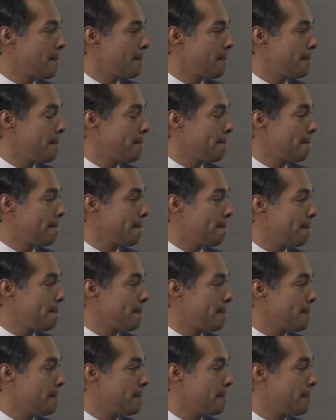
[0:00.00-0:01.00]

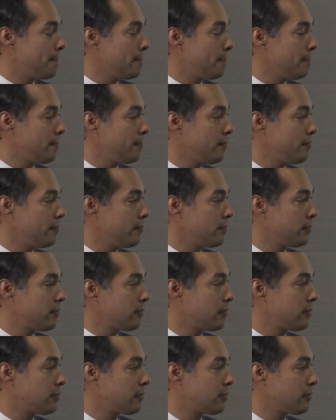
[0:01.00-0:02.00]

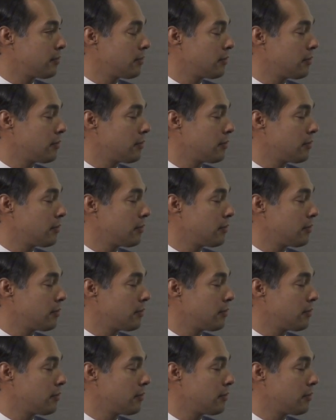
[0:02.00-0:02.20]
The person shown says nothing.